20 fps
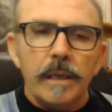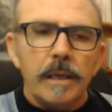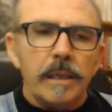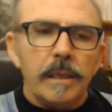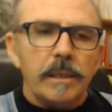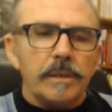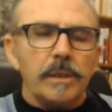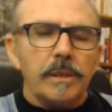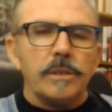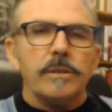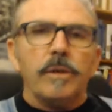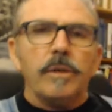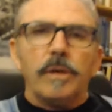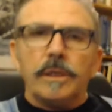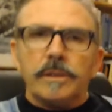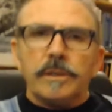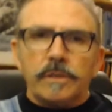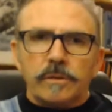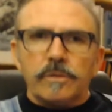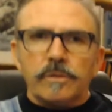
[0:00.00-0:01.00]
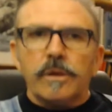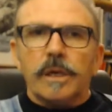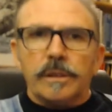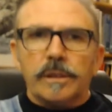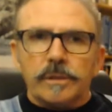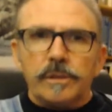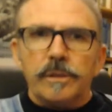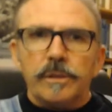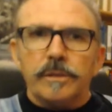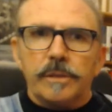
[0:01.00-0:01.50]
Just learning to
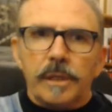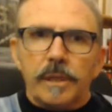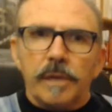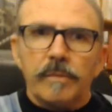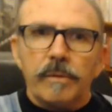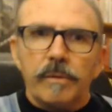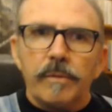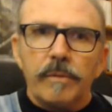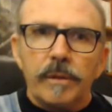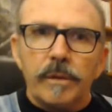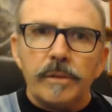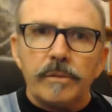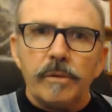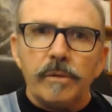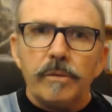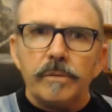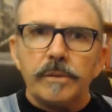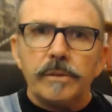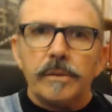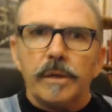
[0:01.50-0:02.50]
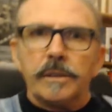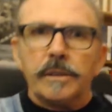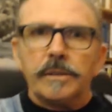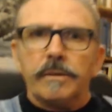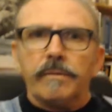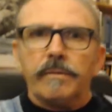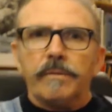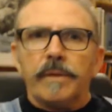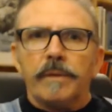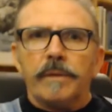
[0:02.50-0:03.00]
trust you is going to be re-traumatizing
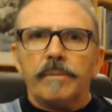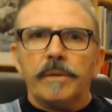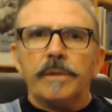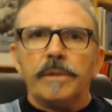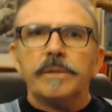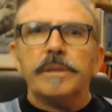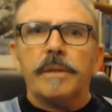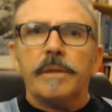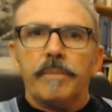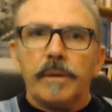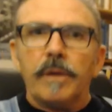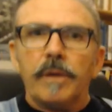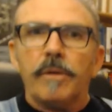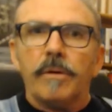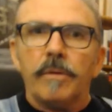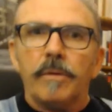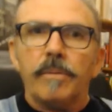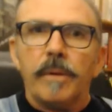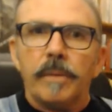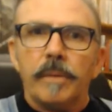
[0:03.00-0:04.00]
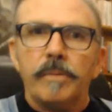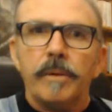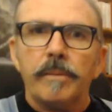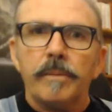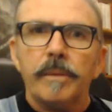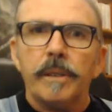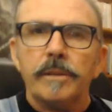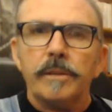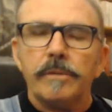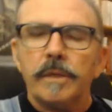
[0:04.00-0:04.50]
for them because they've been hurt by people
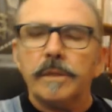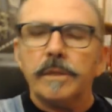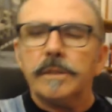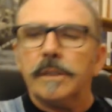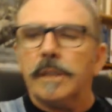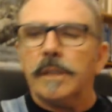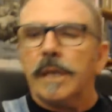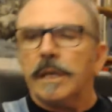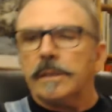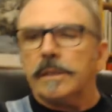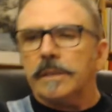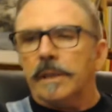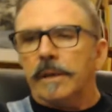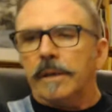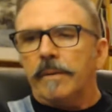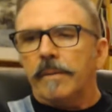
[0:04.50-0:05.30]
they trusted largely.